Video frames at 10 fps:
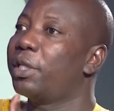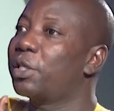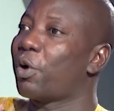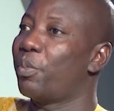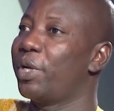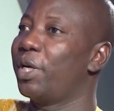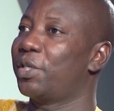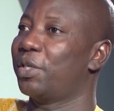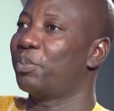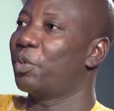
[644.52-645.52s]
this
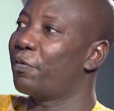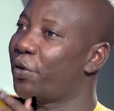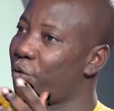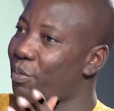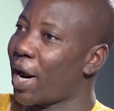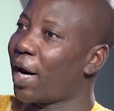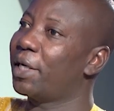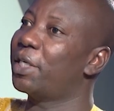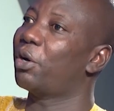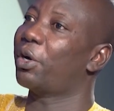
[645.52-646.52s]
combination, both
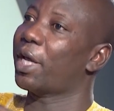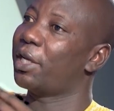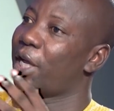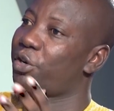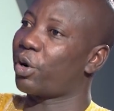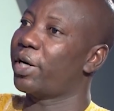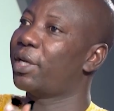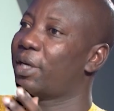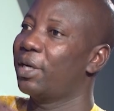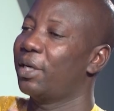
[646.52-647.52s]
human, and
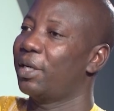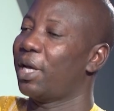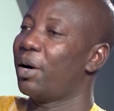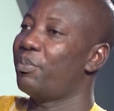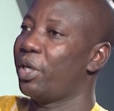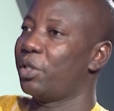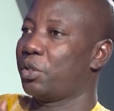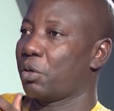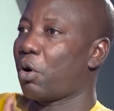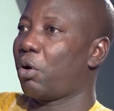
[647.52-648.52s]
electronic
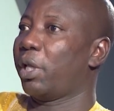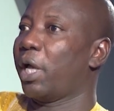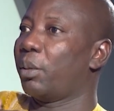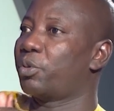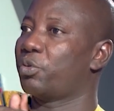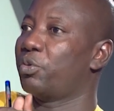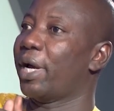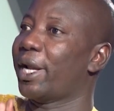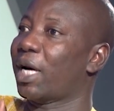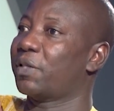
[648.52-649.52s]
means, all help to
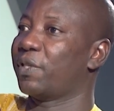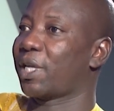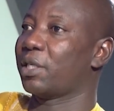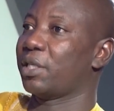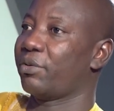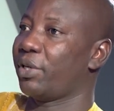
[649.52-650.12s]
enhance physical security.